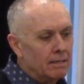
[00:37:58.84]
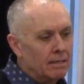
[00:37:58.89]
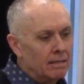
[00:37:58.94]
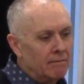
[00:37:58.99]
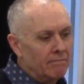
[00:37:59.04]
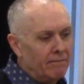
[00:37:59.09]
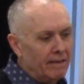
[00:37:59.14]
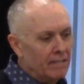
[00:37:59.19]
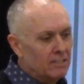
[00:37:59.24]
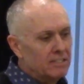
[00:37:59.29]

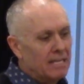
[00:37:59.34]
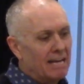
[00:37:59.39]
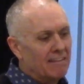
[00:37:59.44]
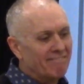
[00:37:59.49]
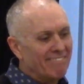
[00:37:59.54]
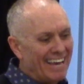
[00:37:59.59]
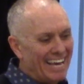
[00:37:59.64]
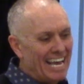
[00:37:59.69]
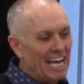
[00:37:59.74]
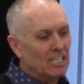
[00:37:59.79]
events like
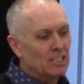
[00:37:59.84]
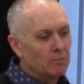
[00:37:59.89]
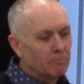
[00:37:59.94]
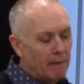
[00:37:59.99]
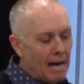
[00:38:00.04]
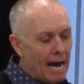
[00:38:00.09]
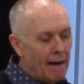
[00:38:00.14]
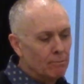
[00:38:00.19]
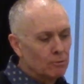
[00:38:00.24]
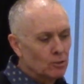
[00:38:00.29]
Vacation
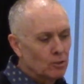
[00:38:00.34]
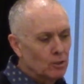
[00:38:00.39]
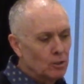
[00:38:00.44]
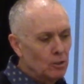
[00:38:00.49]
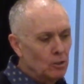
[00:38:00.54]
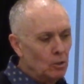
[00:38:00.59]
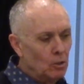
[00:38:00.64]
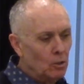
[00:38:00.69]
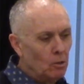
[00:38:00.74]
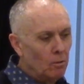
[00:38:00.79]
Bible
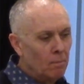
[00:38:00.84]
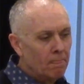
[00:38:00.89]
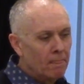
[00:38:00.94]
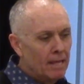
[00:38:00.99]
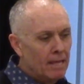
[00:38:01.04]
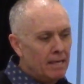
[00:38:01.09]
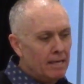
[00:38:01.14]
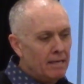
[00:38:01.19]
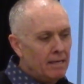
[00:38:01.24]
School,